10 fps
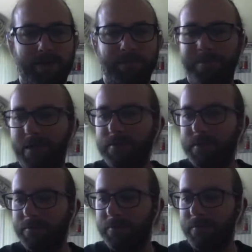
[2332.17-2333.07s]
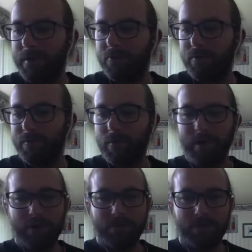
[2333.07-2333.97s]
a mix. I'm introvert,
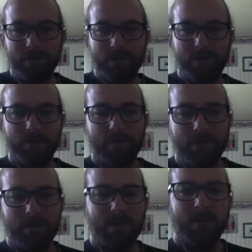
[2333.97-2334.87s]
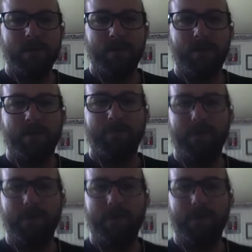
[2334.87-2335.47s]
extrovert. But